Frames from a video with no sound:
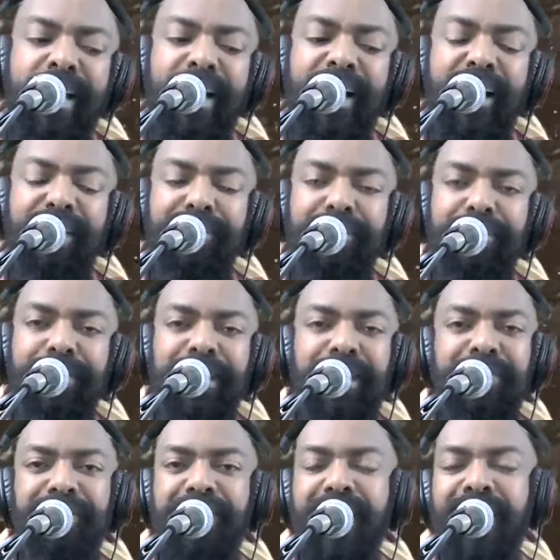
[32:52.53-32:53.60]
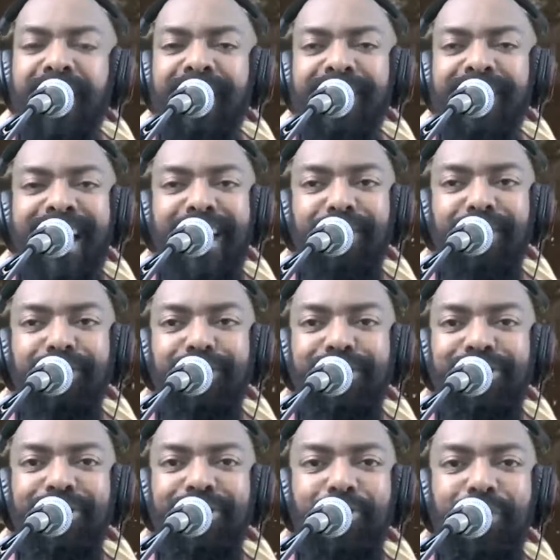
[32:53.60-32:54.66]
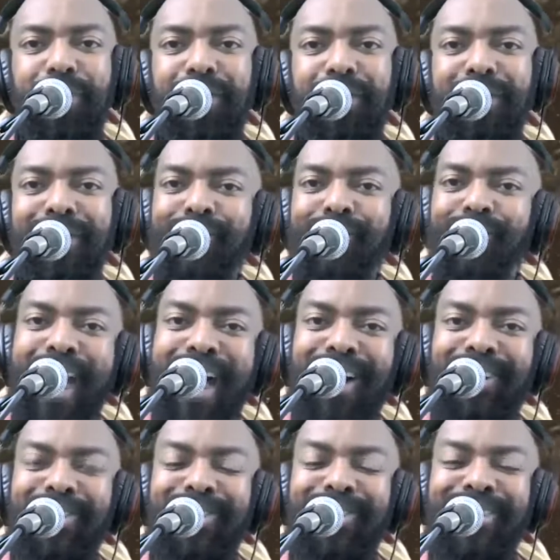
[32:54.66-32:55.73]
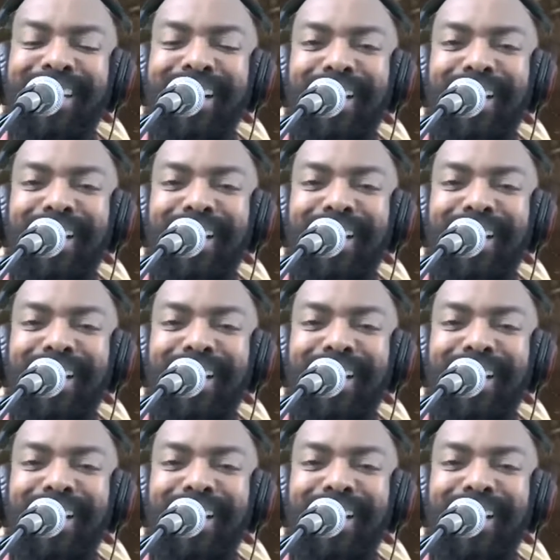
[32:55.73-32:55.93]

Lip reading: But if not, I will see you all around.